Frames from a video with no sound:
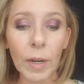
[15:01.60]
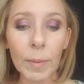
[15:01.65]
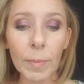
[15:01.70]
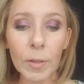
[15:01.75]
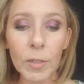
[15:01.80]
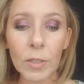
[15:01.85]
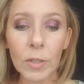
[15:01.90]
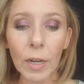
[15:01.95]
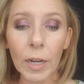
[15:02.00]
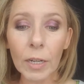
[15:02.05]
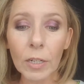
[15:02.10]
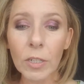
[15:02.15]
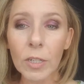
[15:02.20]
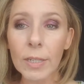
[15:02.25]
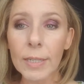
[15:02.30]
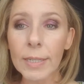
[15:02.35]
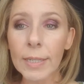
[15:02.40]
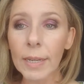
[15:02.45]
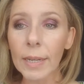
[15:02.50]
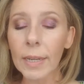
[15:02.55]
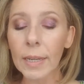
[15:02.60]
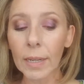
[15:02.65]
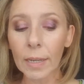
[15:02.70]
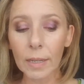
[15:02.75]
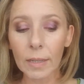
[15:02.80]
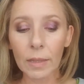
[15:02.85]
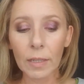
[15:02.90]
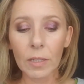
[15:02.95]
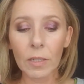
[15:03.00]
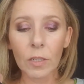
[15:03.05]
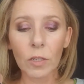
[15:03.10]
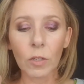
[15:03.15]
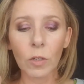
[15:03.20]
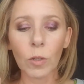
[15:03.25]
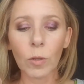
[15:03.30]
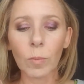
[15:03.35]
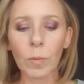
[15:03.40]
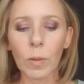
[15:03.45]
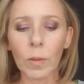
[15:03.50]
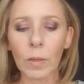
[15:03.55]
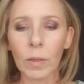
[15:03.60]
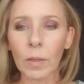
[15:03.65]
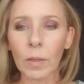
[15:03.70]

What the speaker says: fibers are actually sitting in the tube